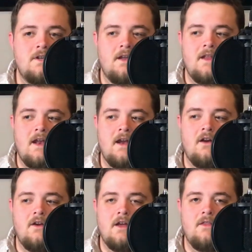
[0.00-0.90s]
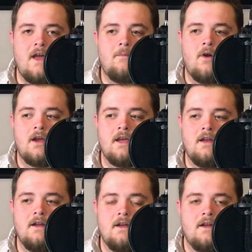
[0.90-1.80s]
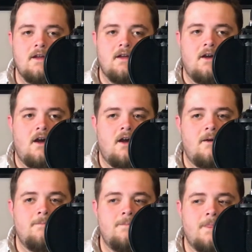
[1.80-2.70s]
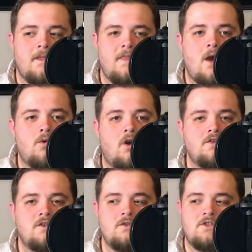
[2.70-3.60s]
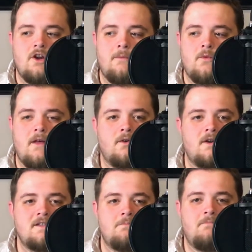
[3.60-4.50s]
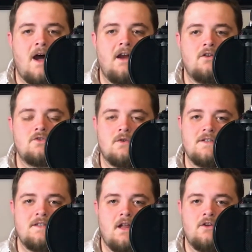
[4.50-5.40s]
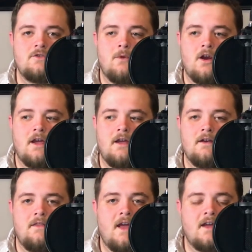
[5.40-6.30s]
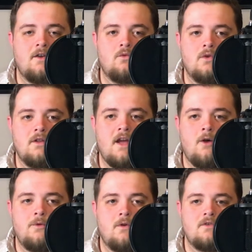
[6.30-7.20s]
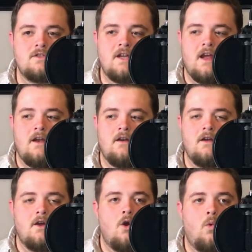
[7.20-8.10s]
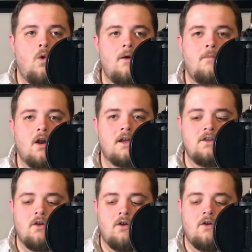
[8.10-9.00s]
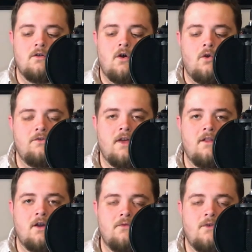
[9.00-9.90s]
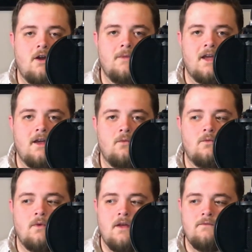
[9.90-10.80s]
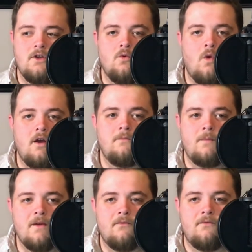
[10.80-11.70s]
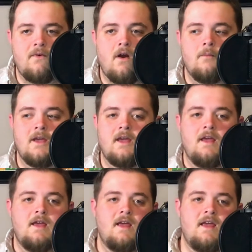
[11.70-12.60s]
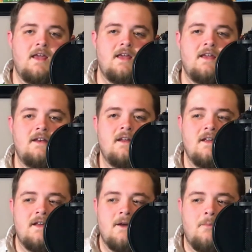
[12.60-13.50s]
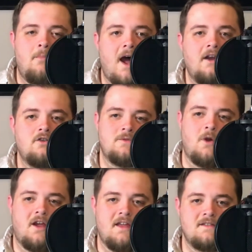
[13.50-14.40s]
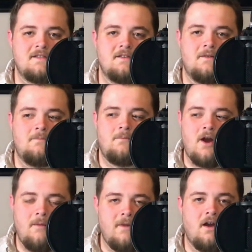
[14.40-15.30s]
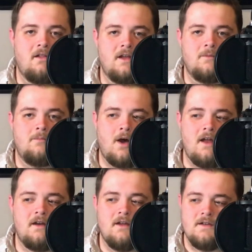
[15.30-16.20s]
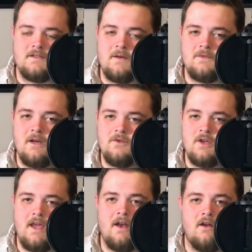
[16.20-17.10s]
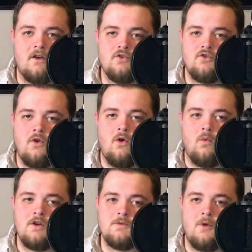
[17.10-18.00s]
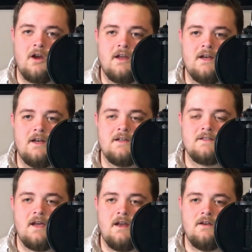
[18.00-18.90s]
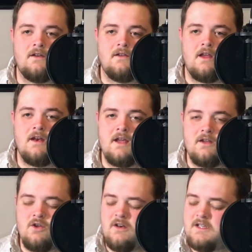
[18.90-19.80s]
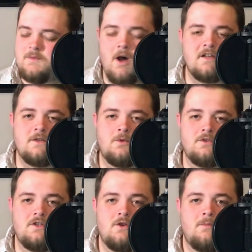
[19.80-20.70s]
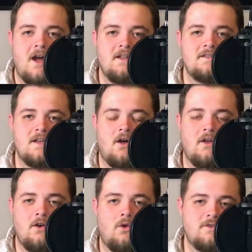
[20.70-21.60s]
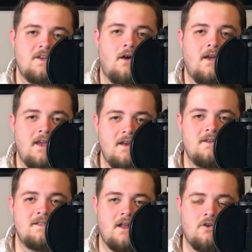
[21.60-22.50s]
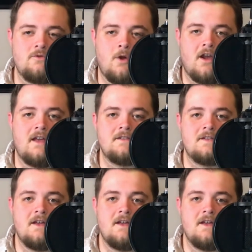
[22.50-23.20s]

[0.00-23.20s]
in that area, that market, that would also determine whether it's a buyer's or a seller's market. And that can really help you understand what market you're wholesaling or farming in. And you want to be farming in buyer's markets primarily. But sometimes you can't control which market it is. And it is possible to buy and sell and wholesale in seller's markets.